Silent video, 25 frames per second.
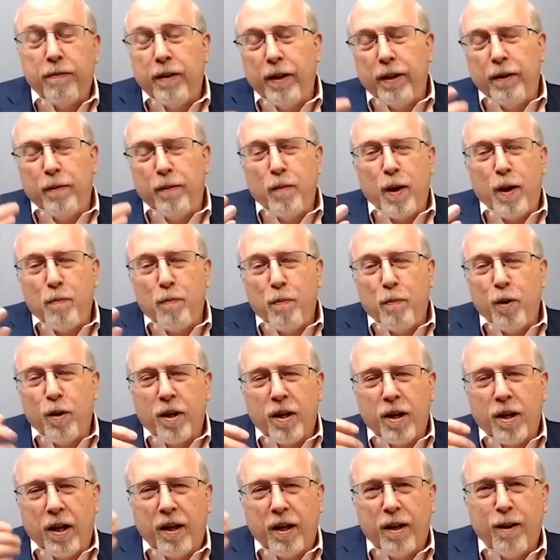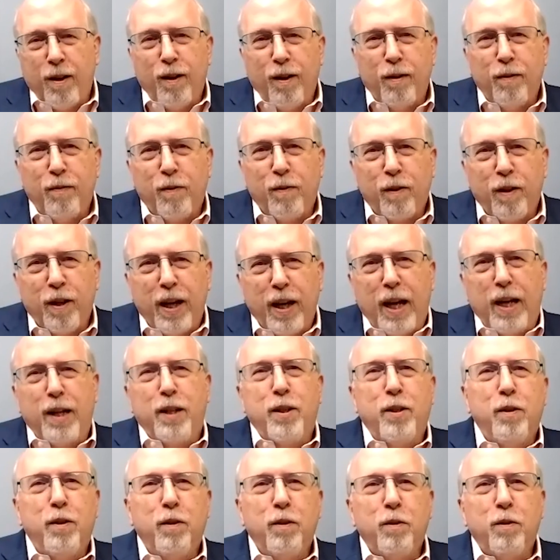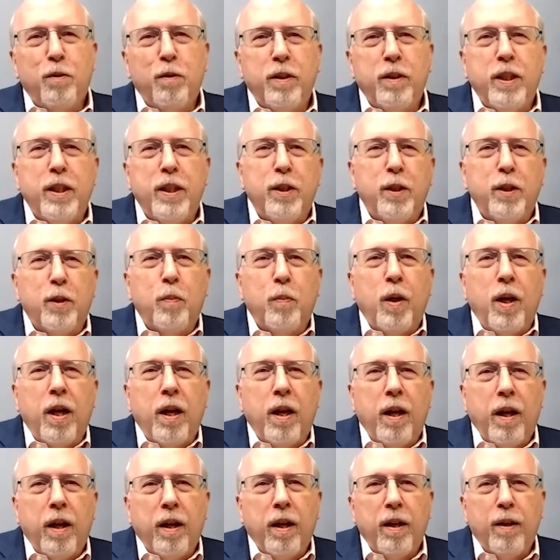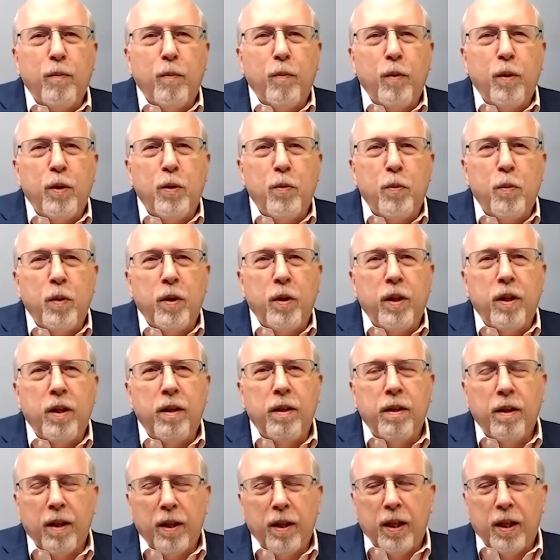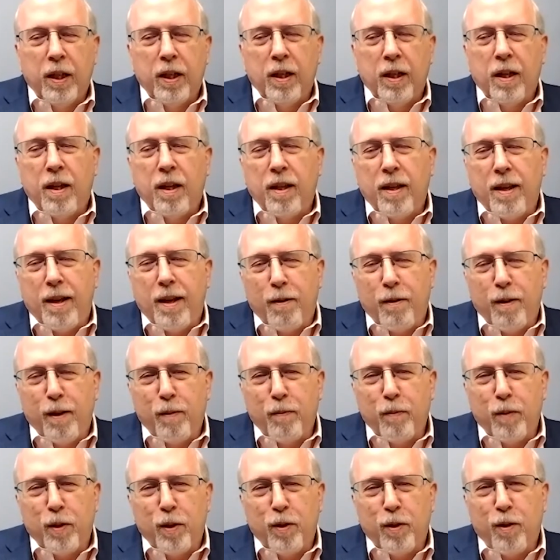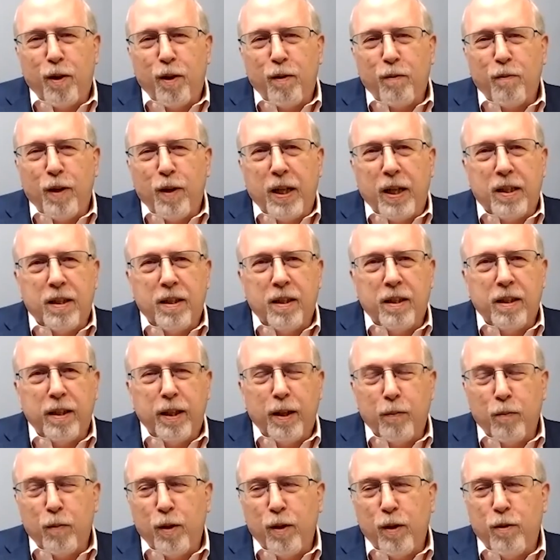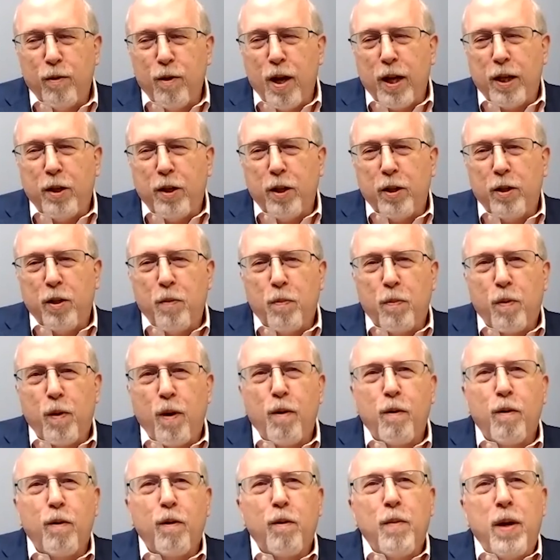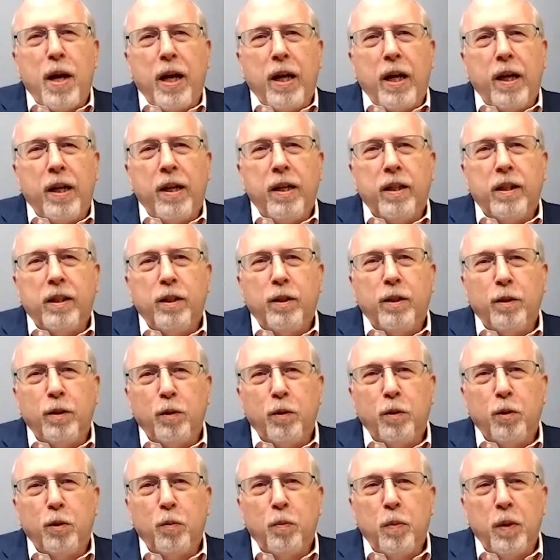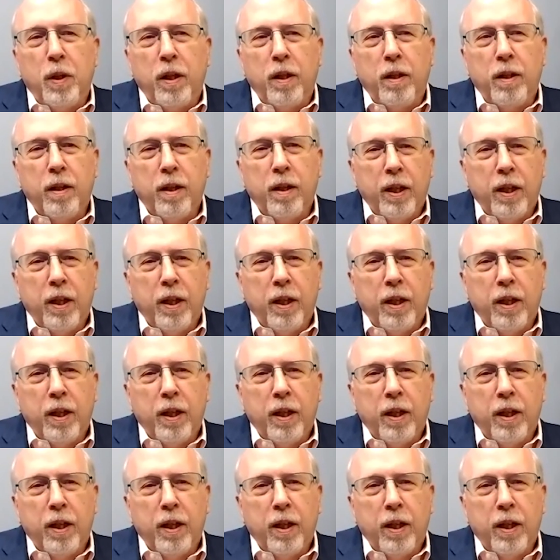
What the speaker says: in my book, I called for a national strategic plan, which would allow them to start wrestling with not just the programmatic issues, but